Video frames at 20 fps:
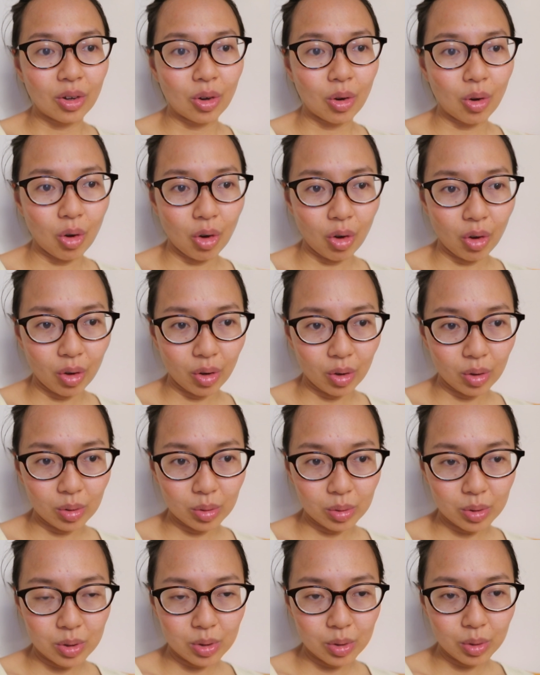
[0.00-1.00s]
or
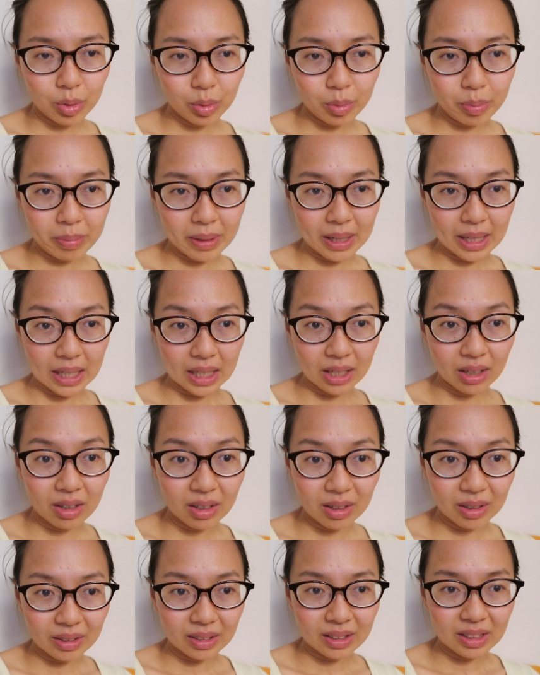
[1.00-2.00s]
also
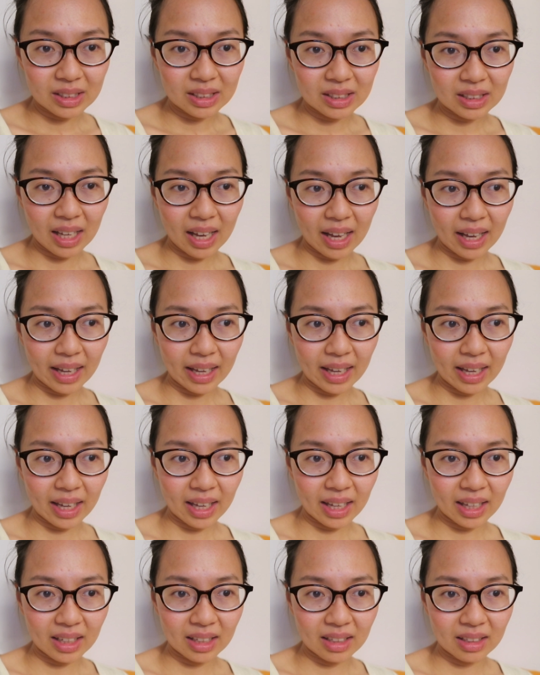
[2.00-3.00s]
because I
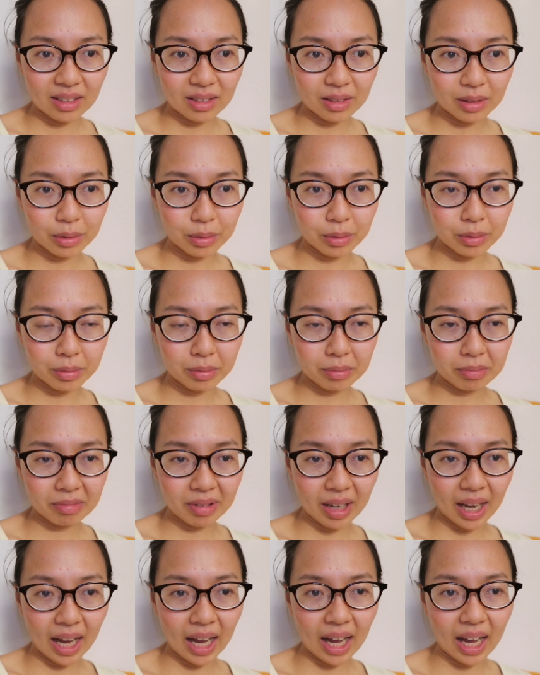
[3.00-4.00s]
had a
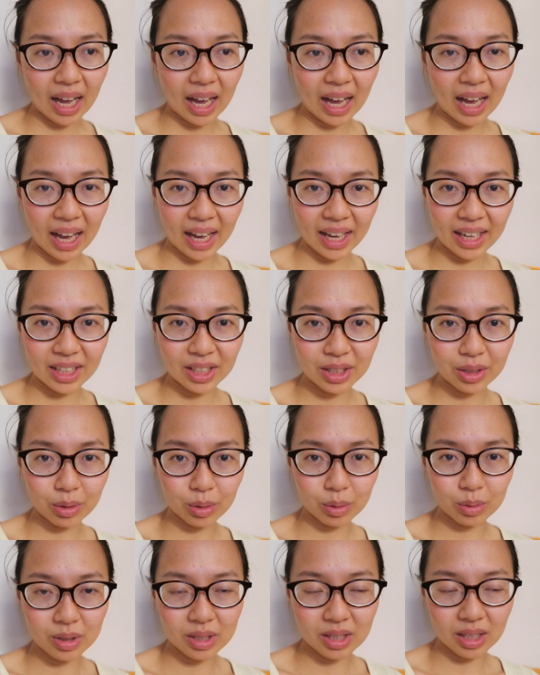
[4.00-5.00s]
high
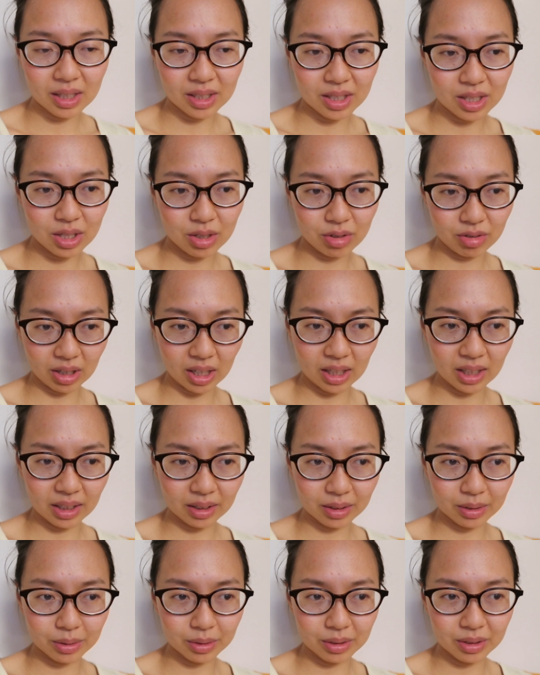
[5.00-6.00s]
dose
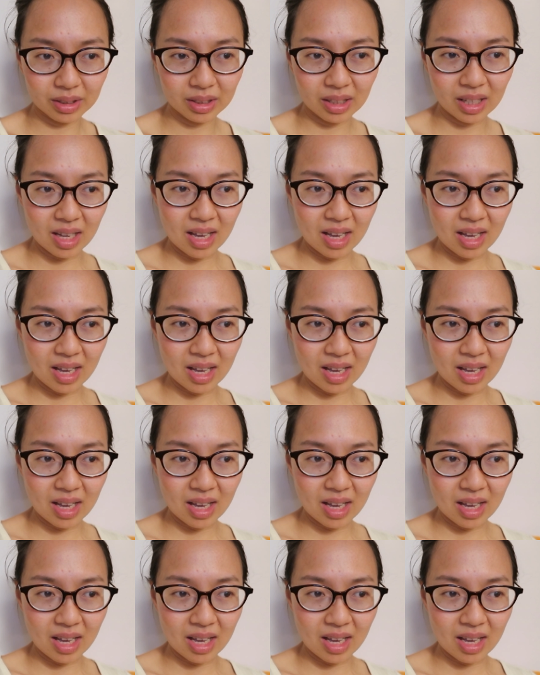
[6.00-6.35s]
astragalus.